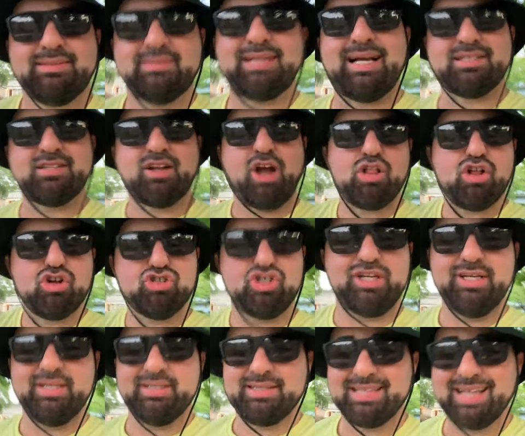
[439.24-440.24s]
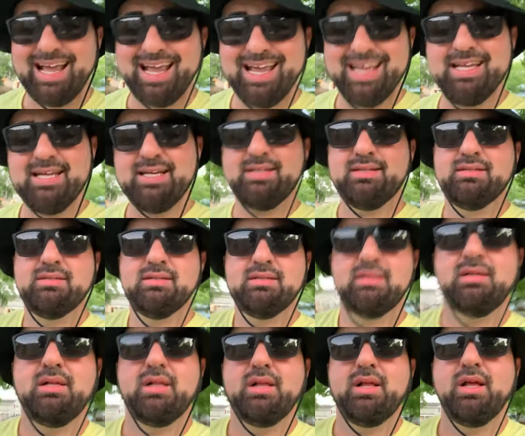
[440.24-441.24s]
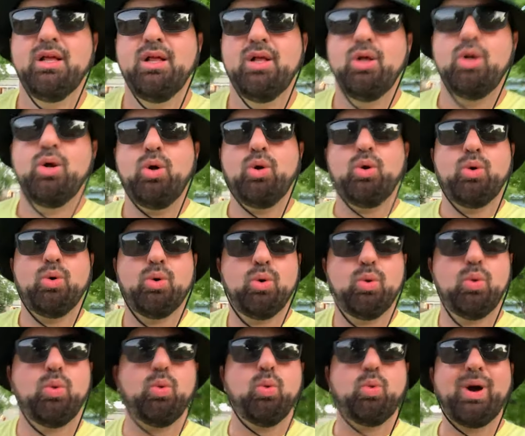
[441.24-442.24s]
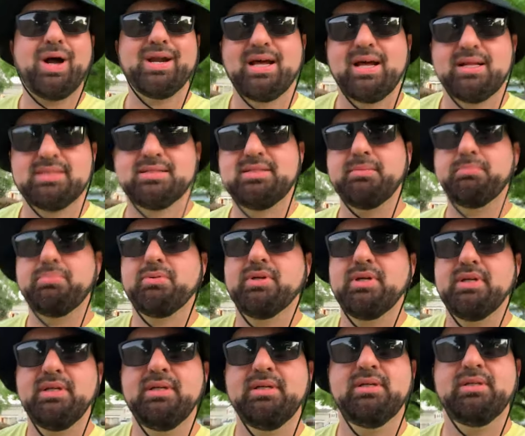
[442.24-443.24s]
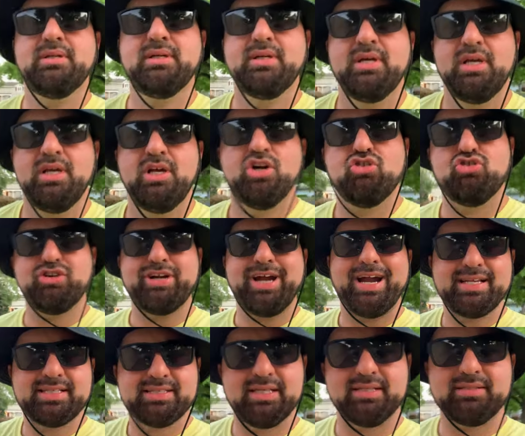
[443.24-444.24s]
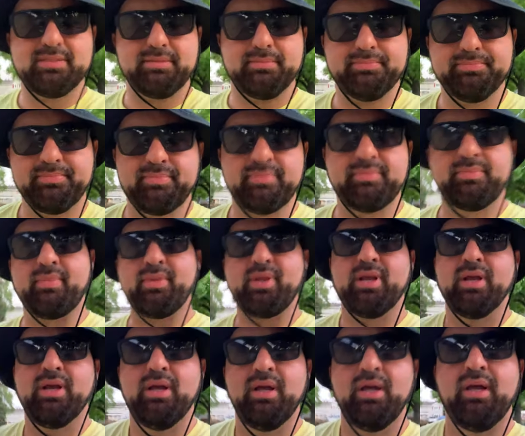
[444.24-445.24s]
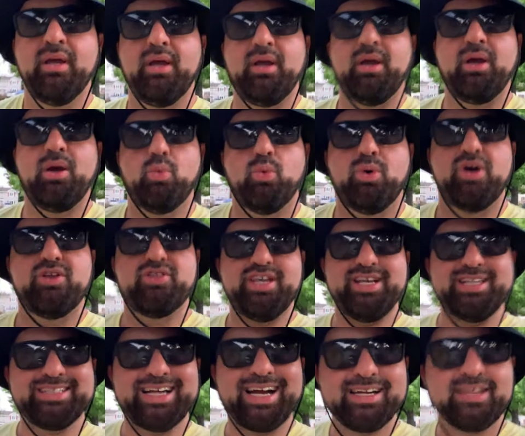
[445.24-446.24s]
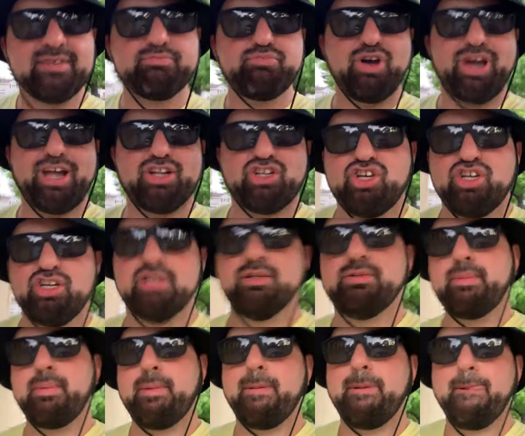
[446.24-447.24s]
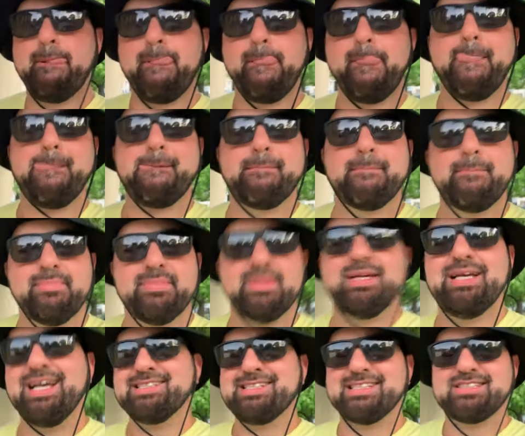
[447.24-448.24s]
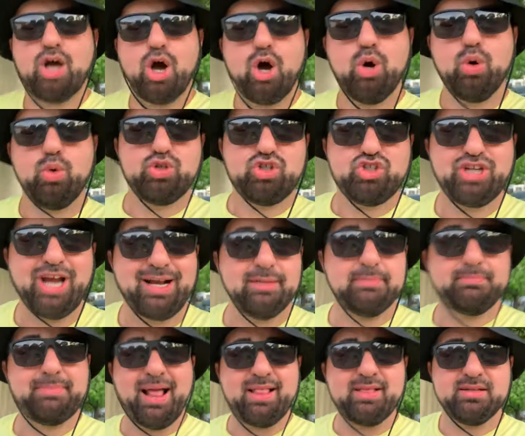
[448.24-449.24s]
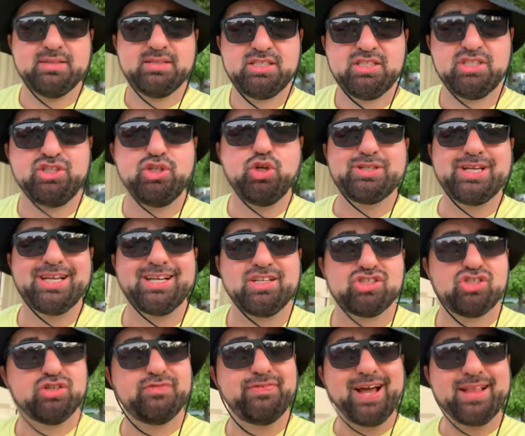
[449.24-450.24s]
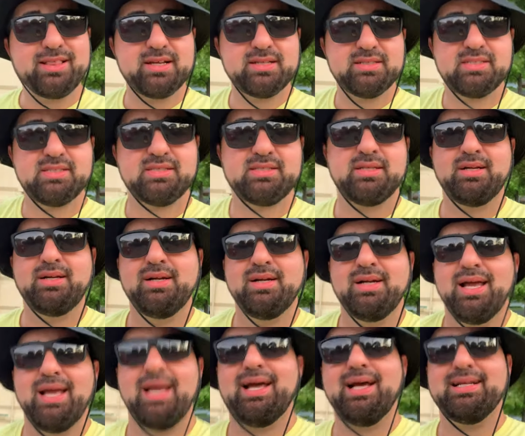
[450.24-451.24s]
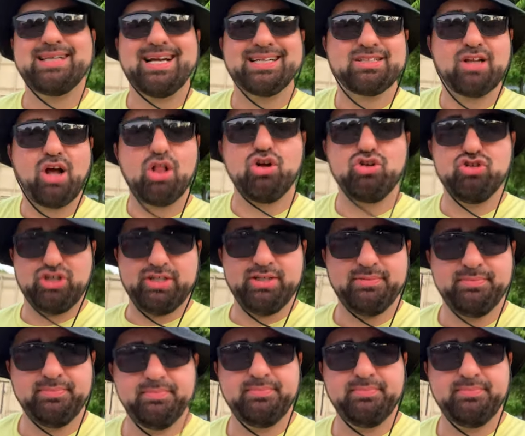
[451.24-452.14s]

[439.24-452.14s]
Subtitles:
technology today, why not simply create a system where the executive branch is its own check and balance using surveillance and technology?